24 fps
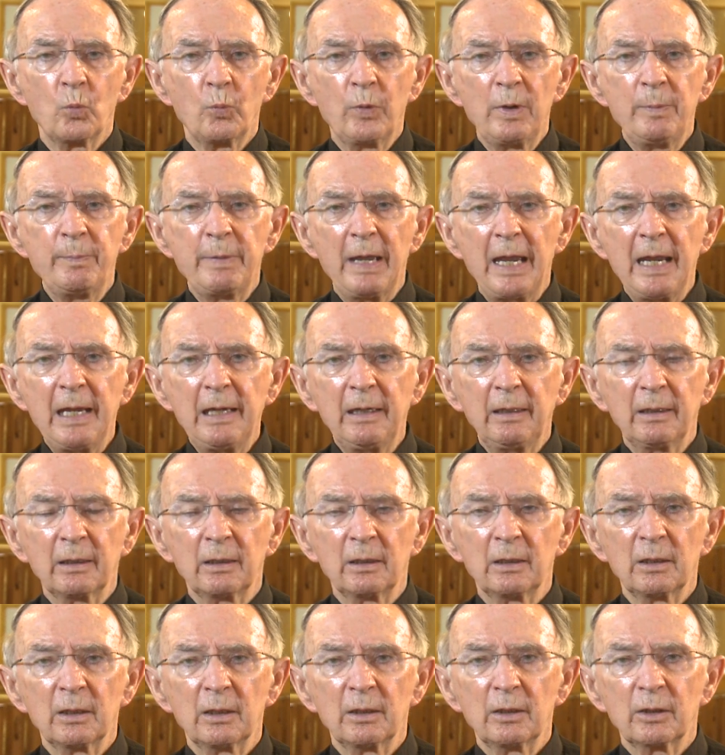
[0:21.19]
we
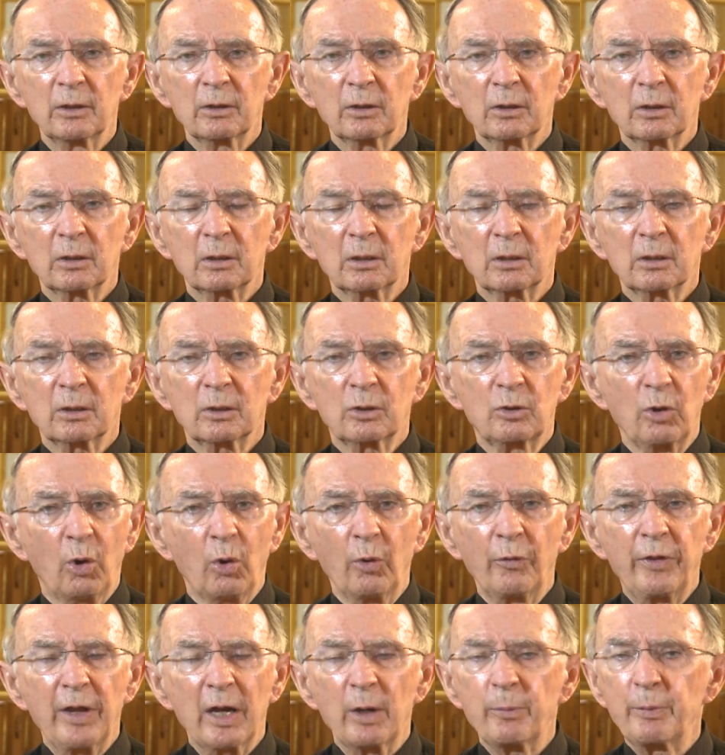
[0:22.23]
may
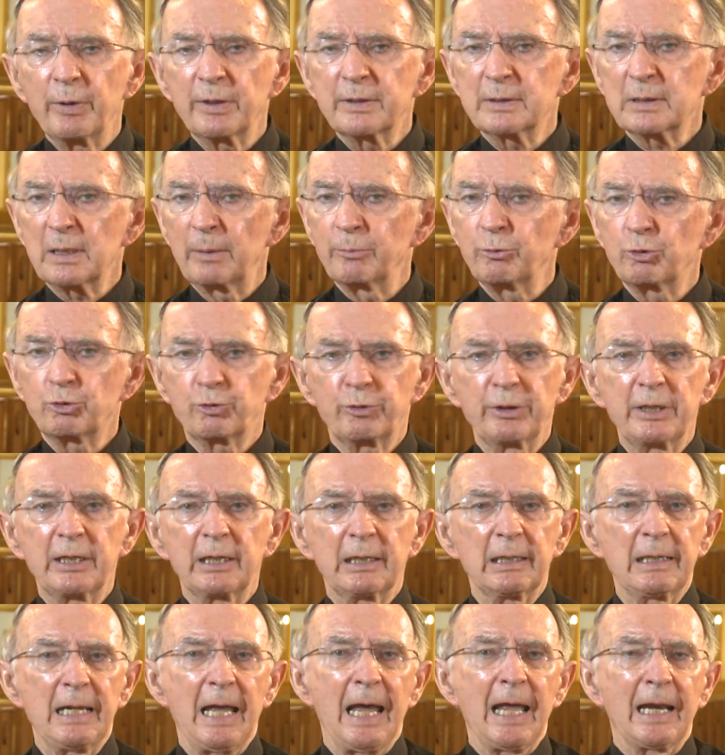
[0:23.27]
go there with some
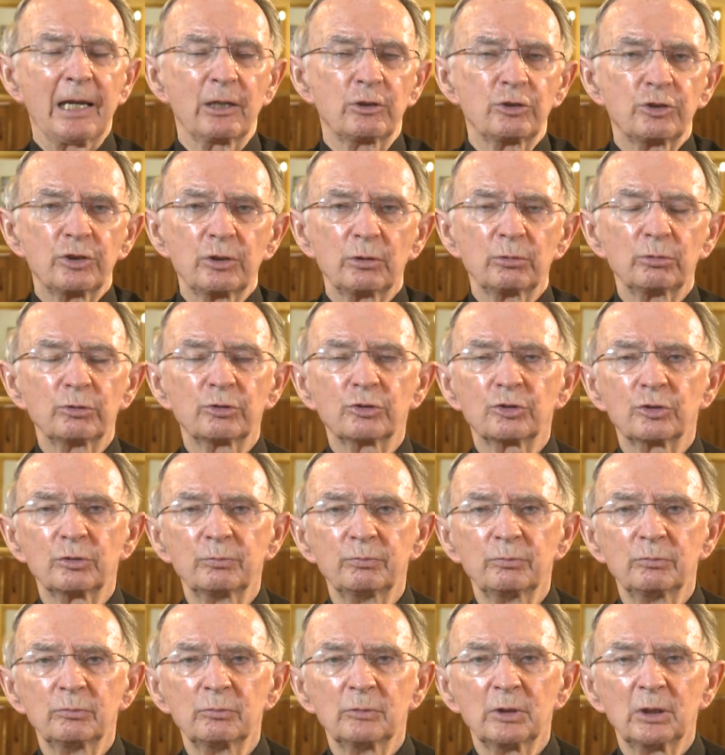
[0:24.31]
critical attitudes.
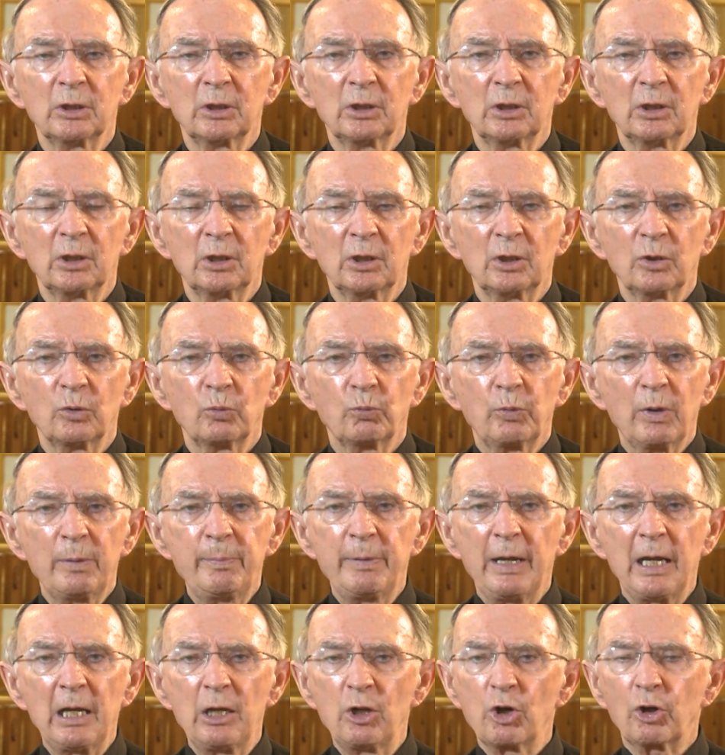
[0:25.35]
We
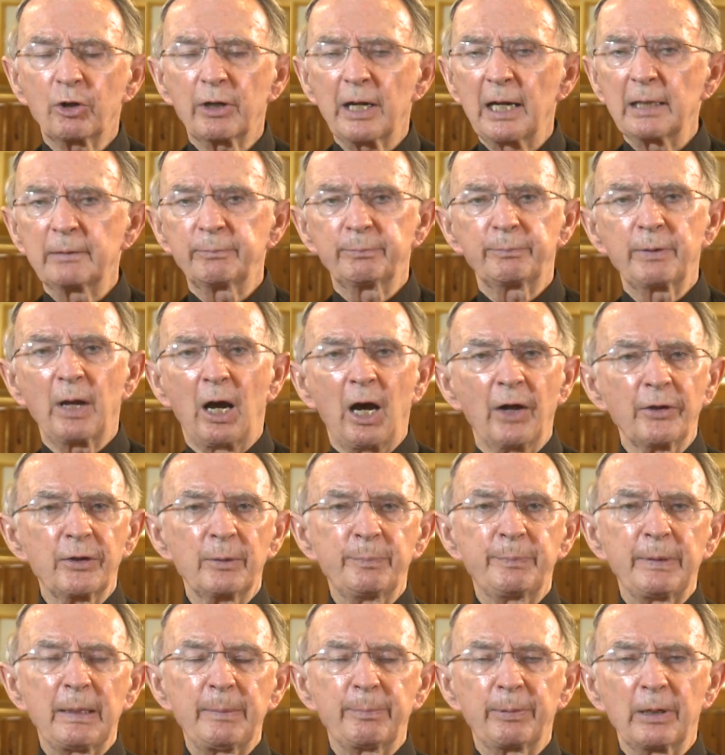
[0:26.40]
may look at other
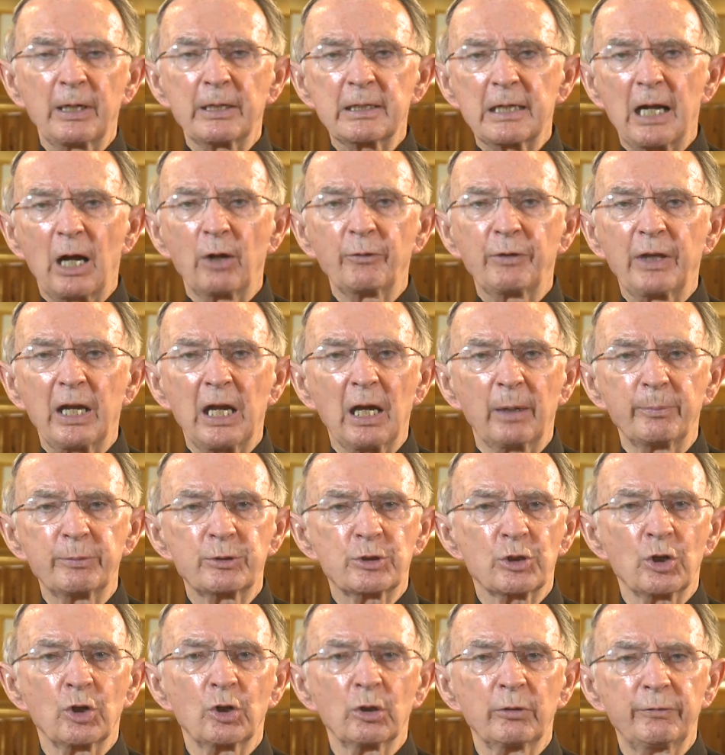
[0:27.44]
people and how they
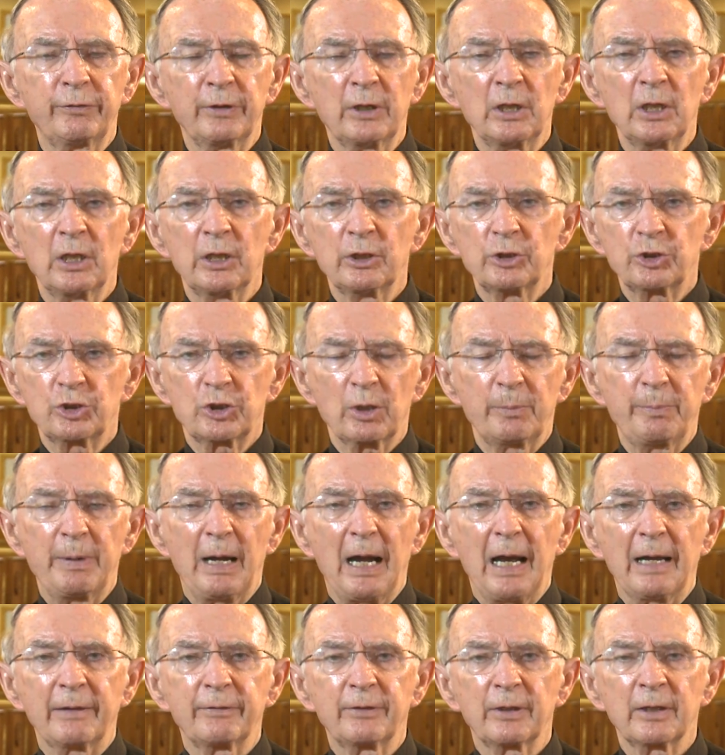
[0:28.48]
observe
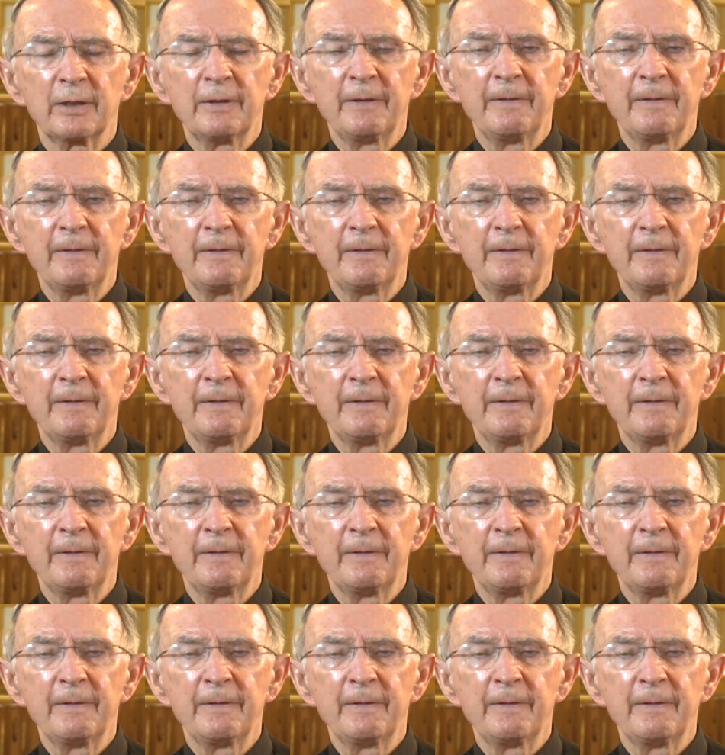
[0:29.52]
Shabbat